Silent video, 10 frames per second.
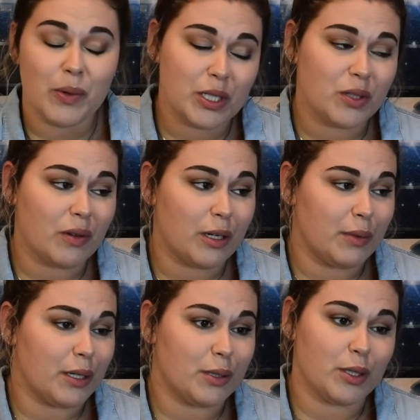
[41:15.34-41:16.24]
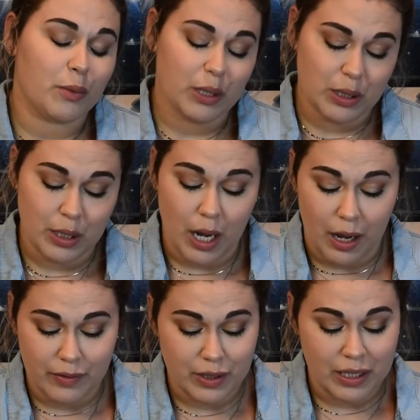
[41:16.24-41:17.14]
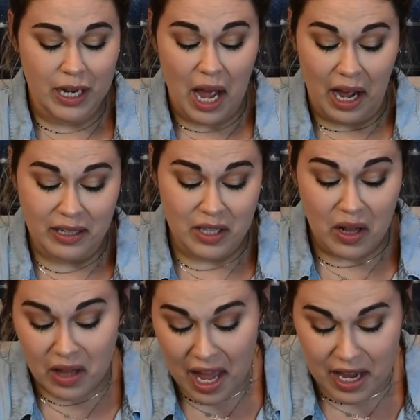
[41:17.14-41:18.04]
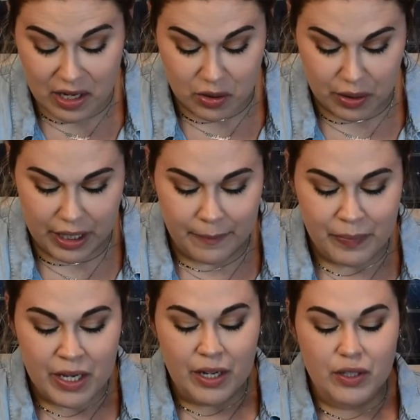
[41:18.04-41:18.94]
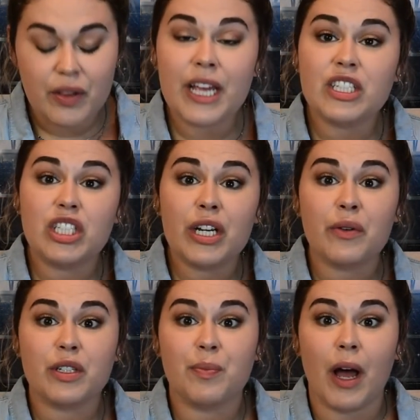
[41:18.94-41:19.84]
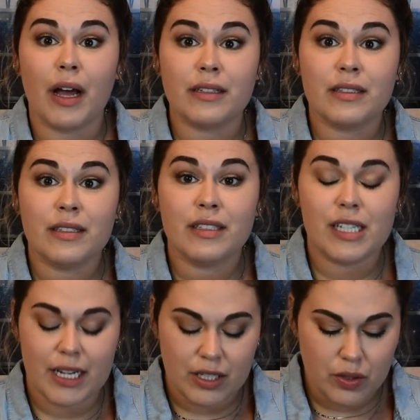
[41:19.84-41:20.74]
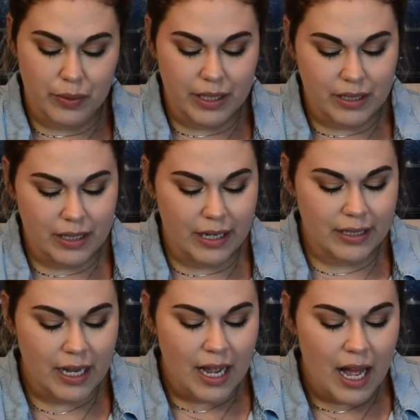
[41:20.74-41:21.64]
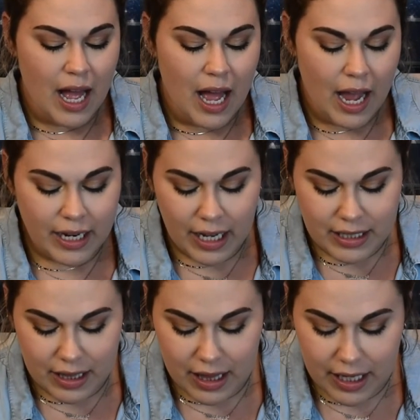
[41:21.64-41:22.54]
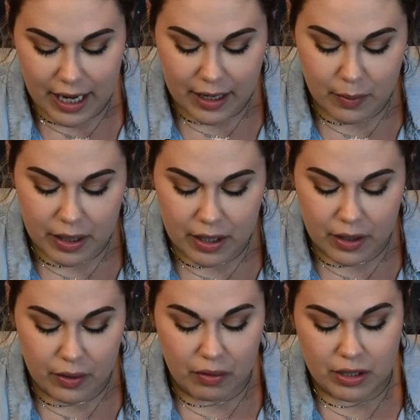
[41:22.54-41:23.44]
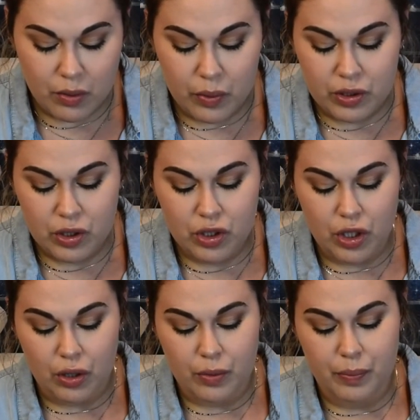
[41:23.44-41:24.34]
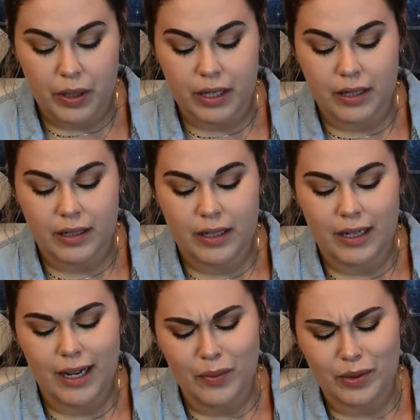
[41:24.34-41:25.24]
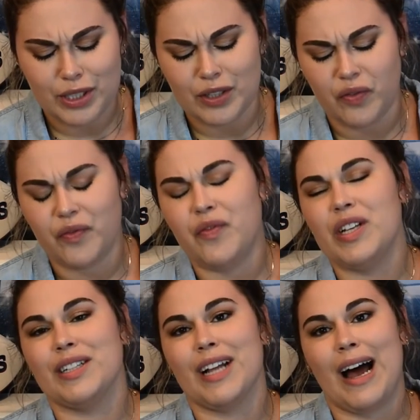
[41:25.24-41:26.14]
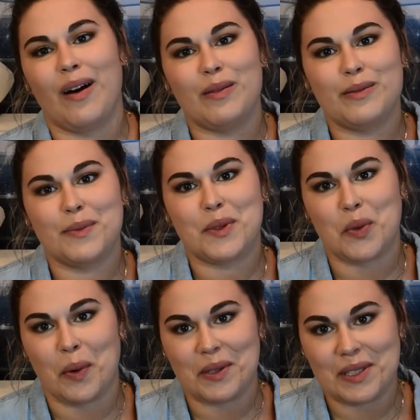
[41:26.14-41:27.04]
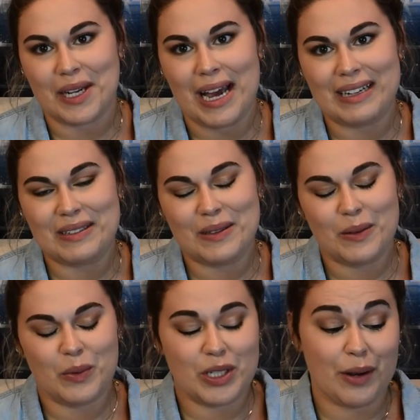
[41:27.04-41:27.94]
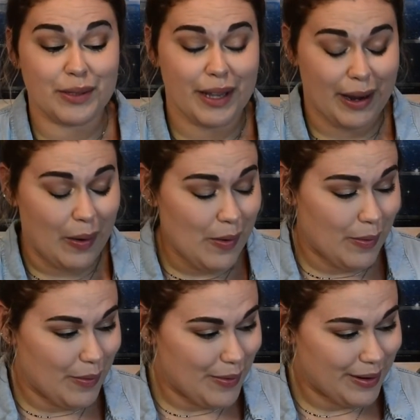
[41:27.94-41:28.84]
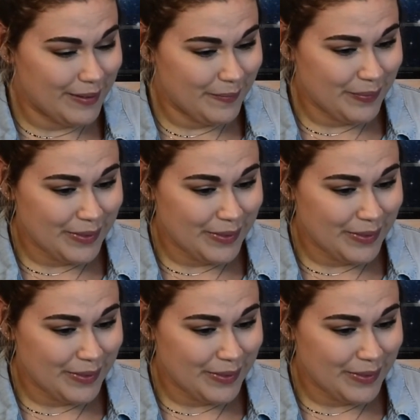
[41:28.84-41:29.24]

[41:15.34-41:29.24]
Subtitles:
which is funny because Joe Mixon obviously has a leg injury. So then she responds to his tweet and says, I'd like to think I can make a good Russell Wilson joke, but it will just fizzle out towards the end, which I was like, oh,